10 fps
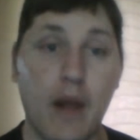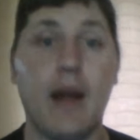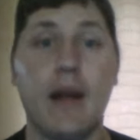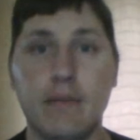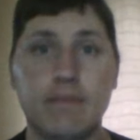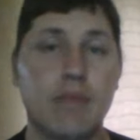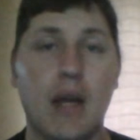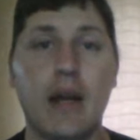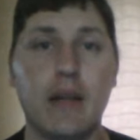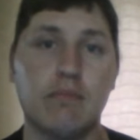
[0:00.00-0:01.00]

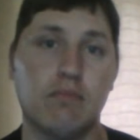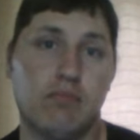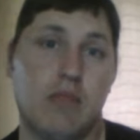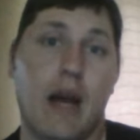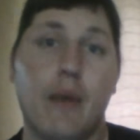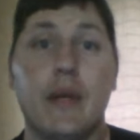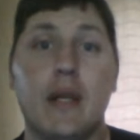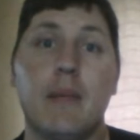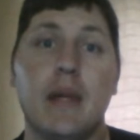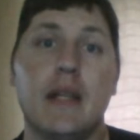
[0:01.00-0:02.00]
I
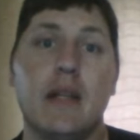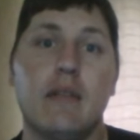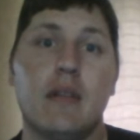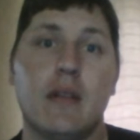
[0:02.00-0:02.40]
recommend it.